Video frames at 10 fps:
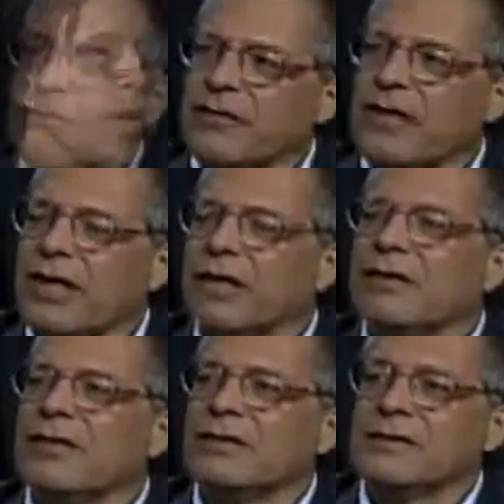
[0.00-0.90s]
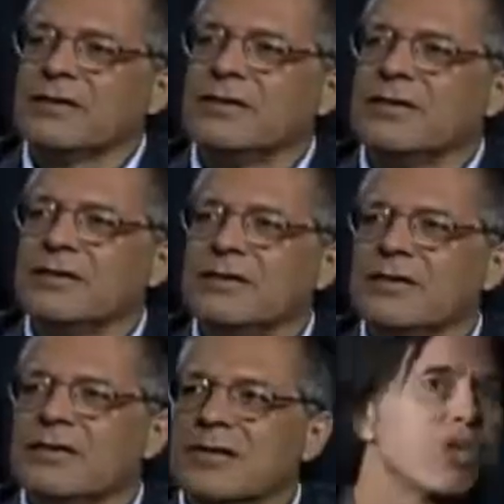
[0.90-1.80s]
No, being a hipster
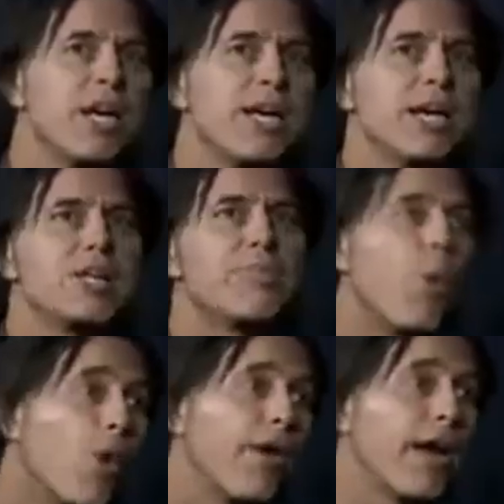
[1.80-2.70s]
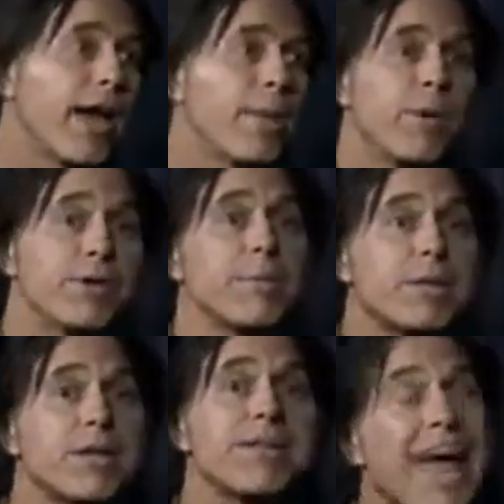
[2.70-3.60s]
trash is boring. And when somebody
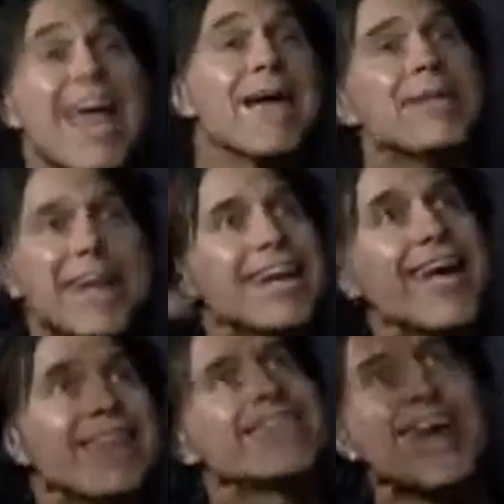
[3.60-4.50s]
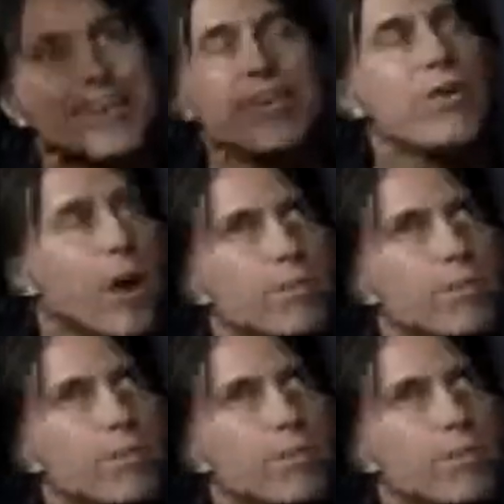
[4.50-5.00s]
says, "Hey, I'm getting another tattoo,"